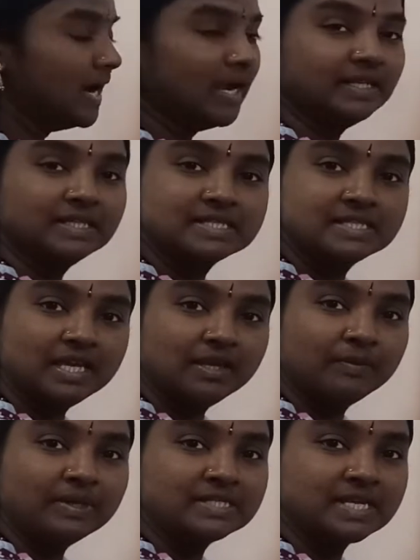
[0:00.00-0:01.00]
And the
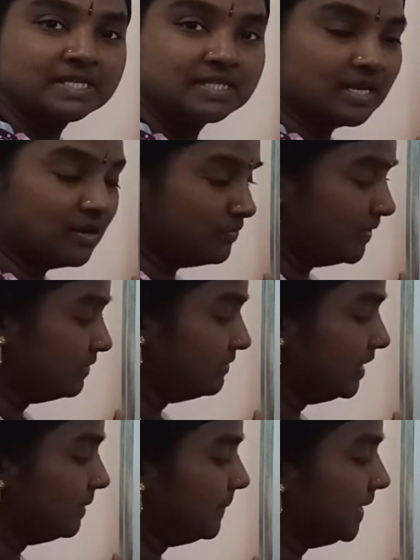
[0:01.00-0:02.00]
sequence x of n
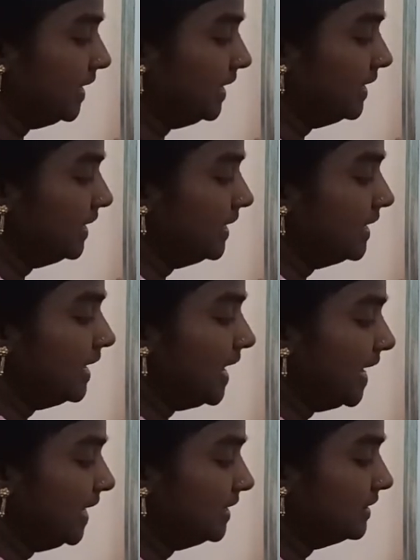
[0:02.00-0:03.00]
will be
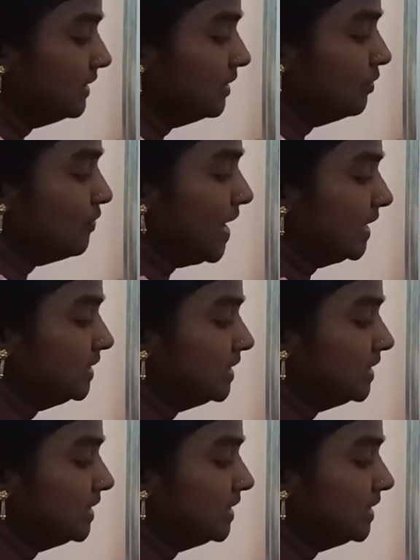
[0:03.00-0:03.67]
like 1,